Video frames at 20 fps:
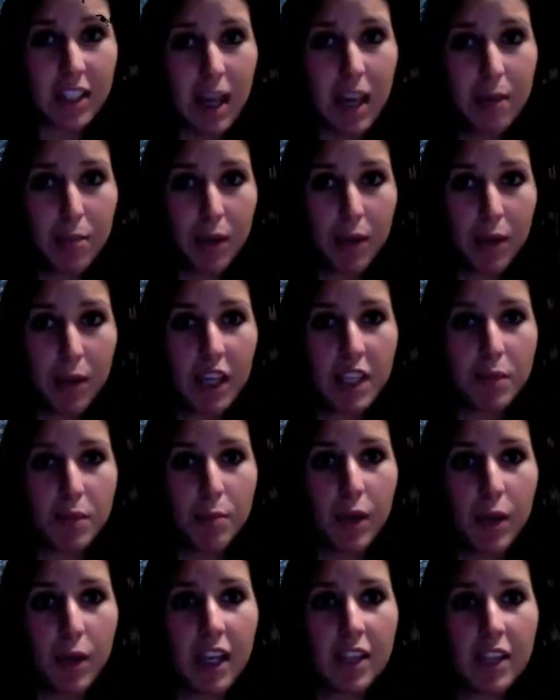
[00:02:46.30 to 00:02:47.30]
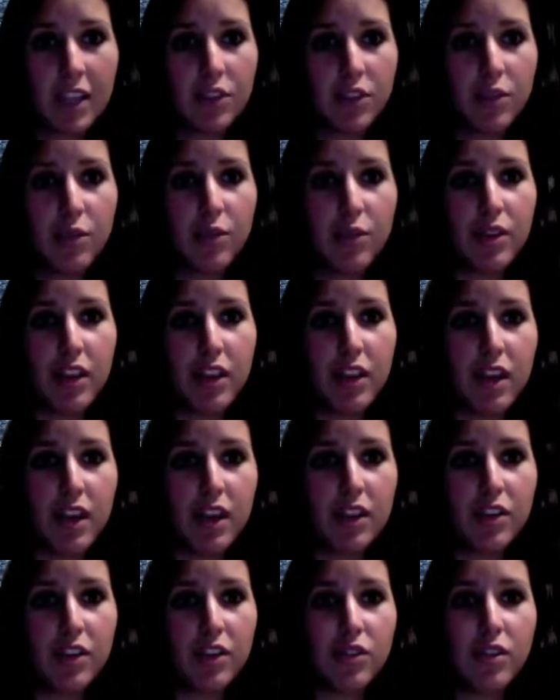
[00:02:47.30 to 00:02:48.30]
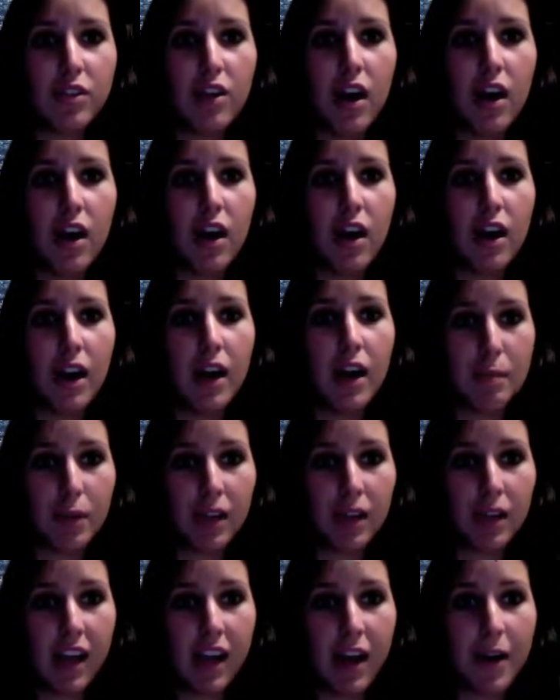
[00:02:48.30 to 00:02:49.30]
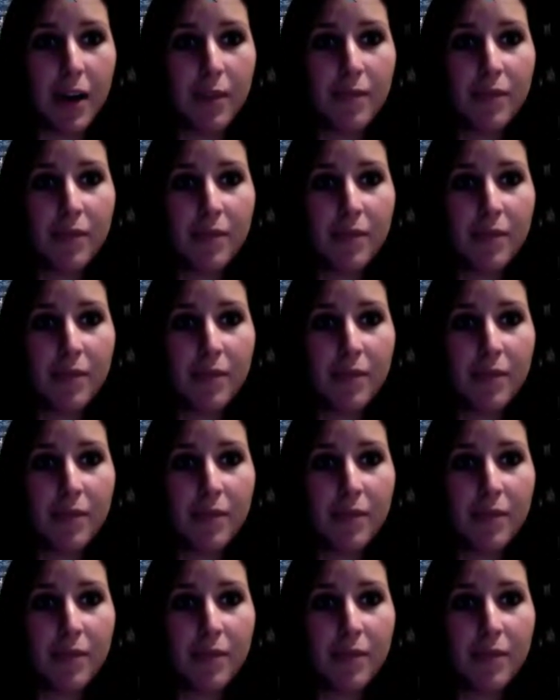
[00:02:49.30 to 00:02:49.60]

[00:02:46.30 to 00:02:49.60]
input is put into the input layer.